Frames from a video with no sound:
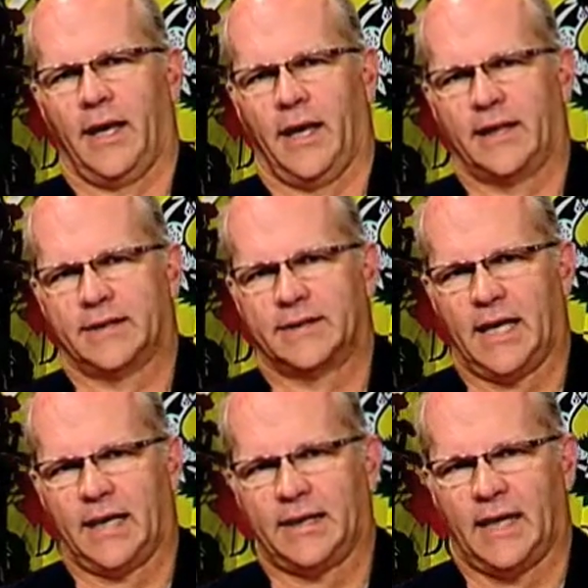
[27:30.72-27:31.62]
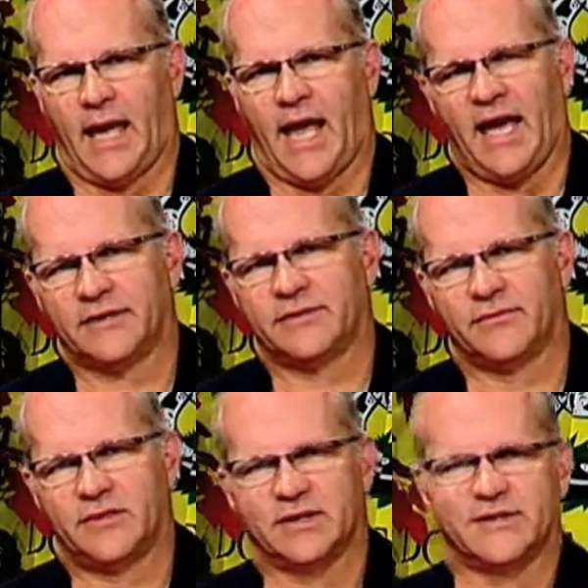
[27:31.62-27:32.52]
And he said, as
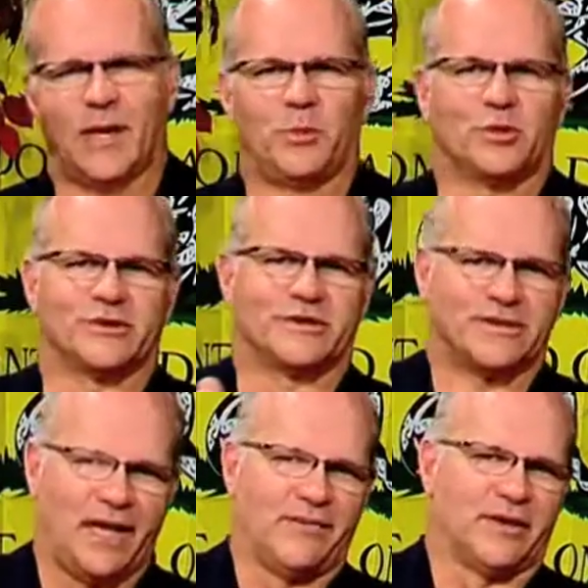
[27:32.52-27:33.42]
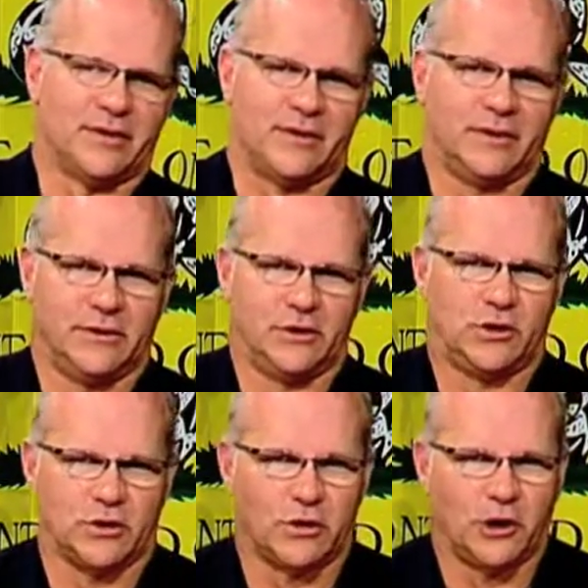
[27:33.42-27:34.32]
of December seventh,
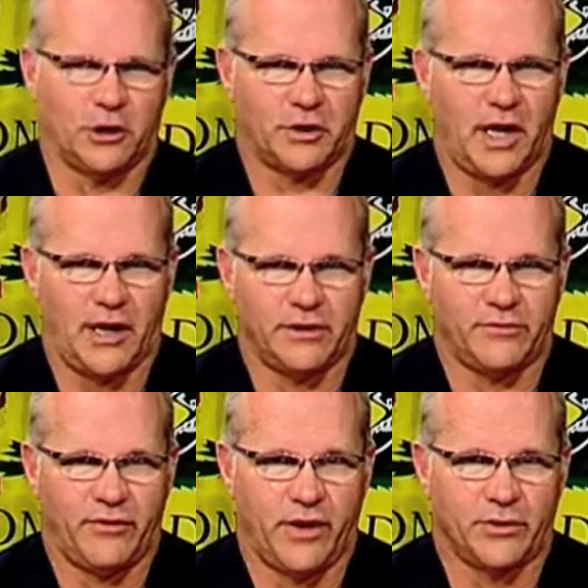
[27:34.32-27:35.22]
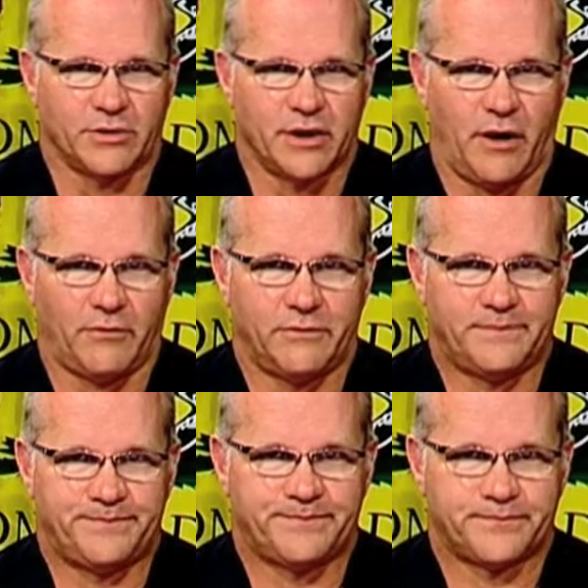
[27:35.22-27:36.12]
Jill Clark can't defend herself.
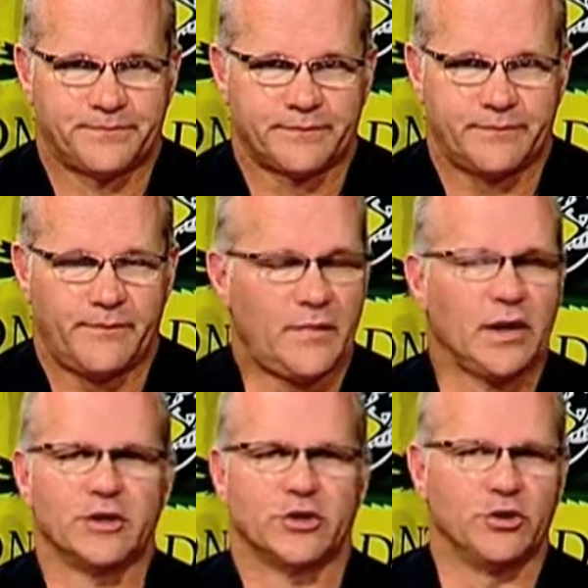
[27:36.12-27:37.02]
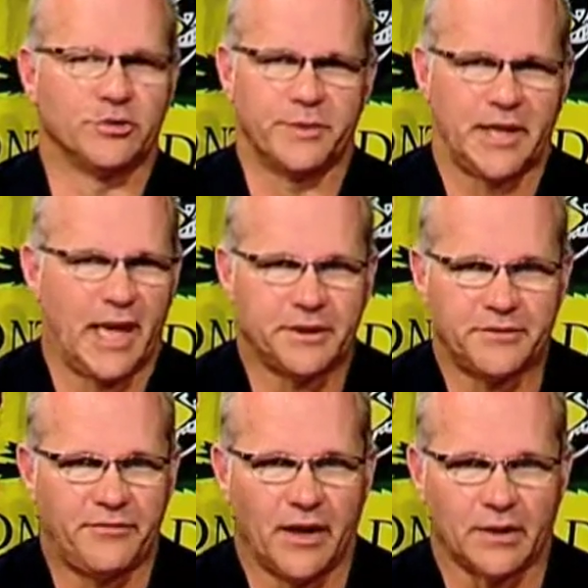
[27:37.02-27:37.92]
Excuse me, can't
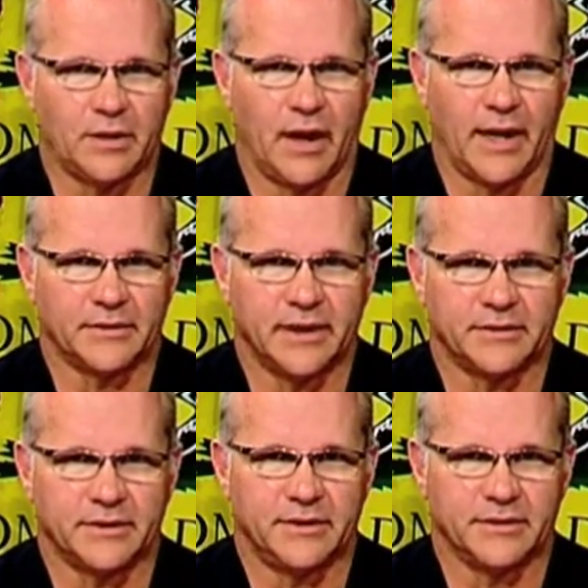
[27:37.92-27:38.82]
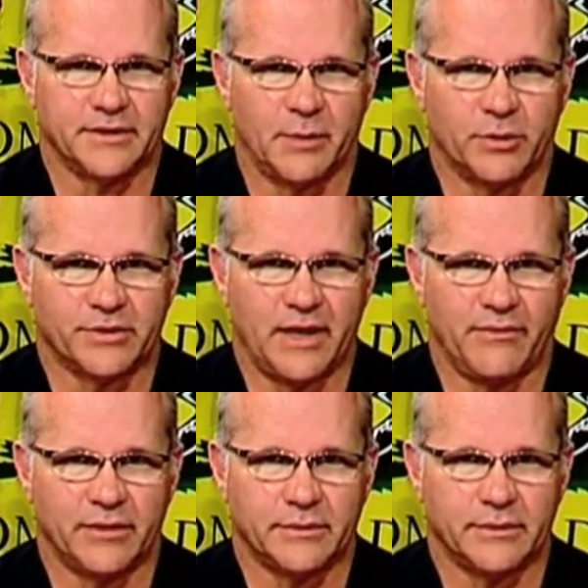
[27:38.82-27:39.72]
defend clients as of December
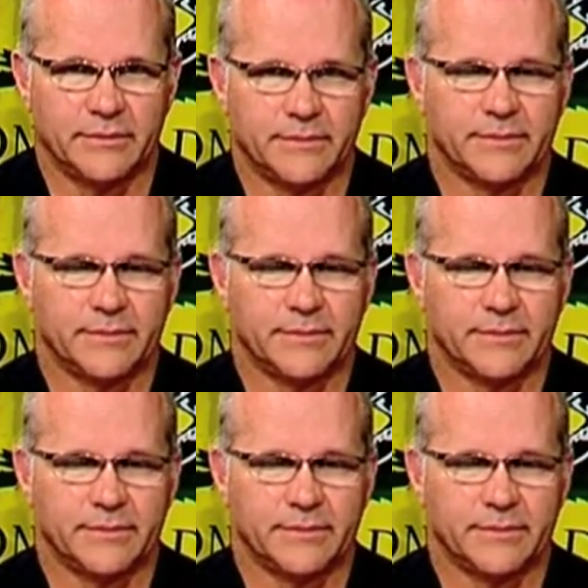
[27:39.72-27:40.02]
seventh.